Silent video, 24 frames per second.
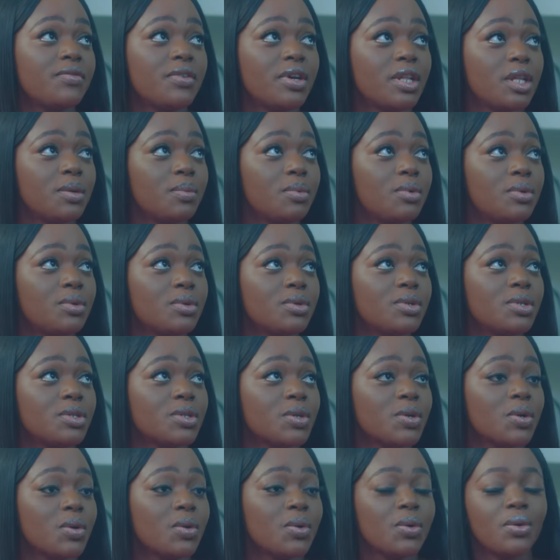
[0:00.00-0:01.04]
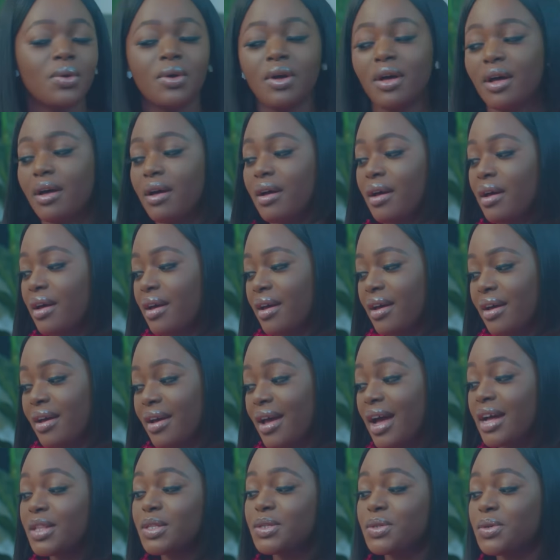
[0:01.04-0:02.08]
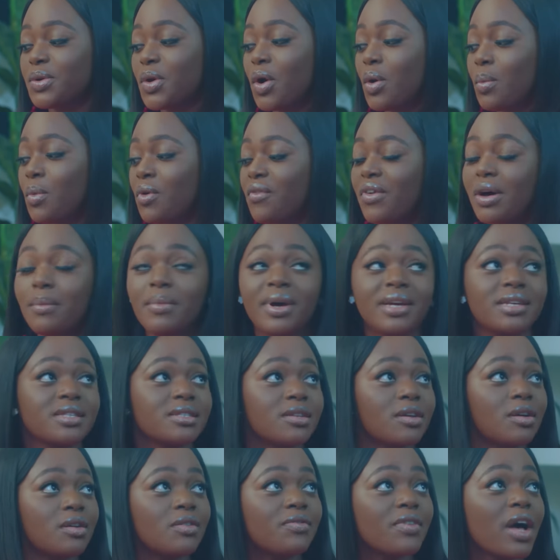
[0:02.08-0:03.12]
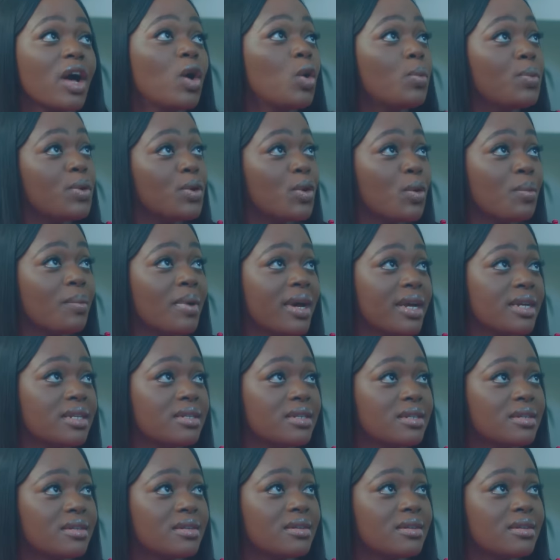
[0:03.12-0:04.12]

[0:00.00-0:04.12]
available, so I had to come over myself. I hope you don't mind.